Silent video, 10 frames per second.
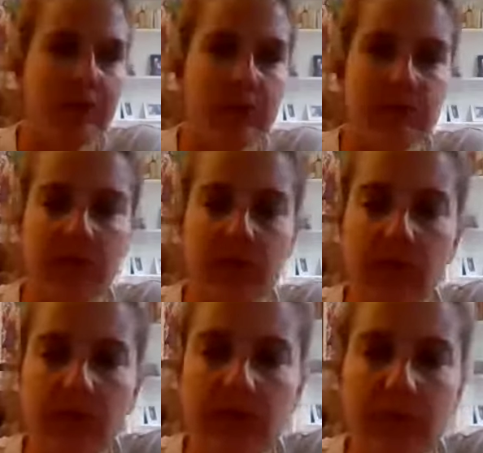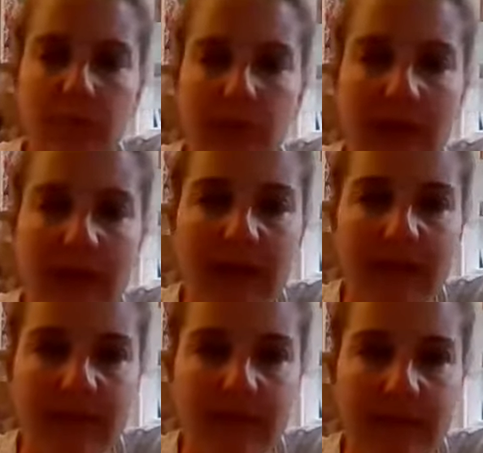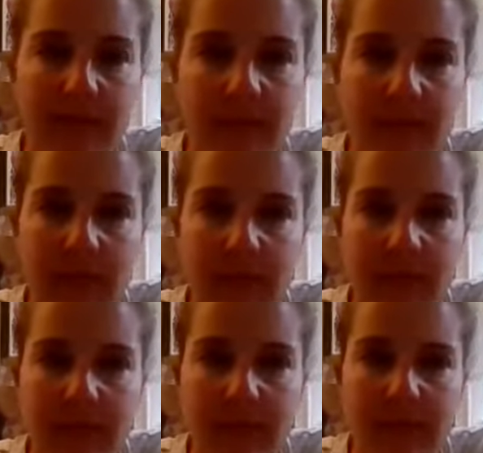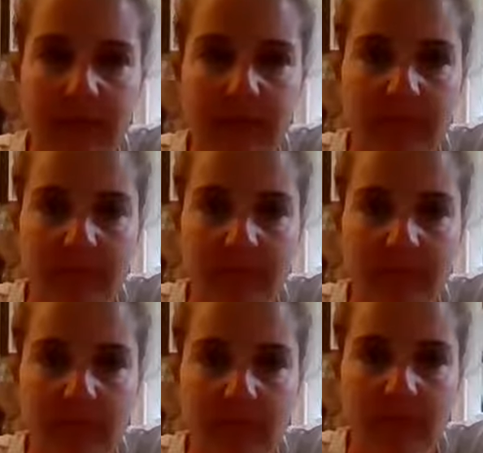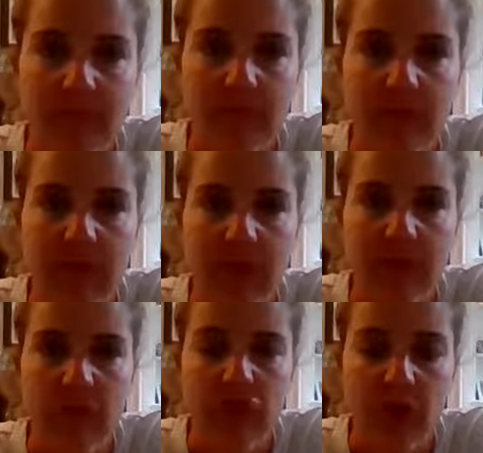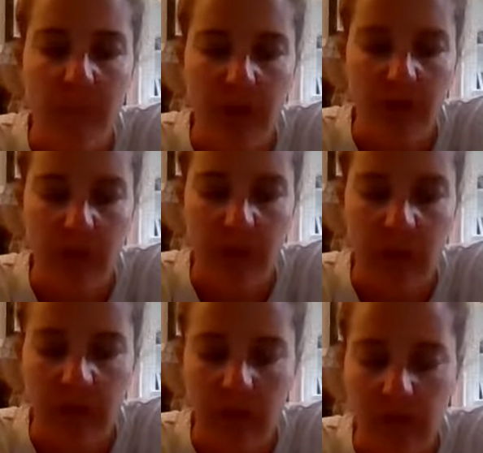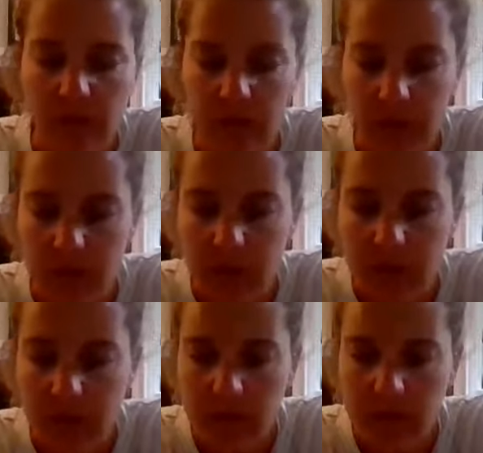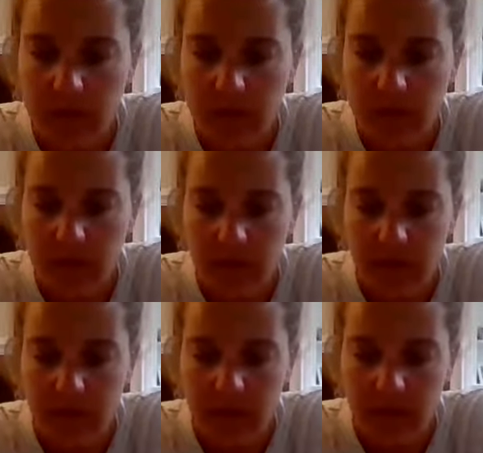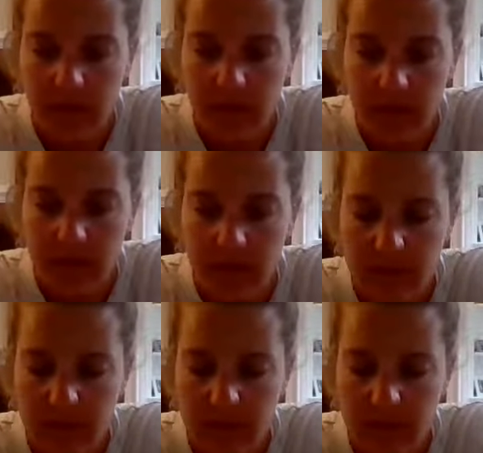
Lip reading: of your mind settling. So if it's kind of jumping around or thinking ahead.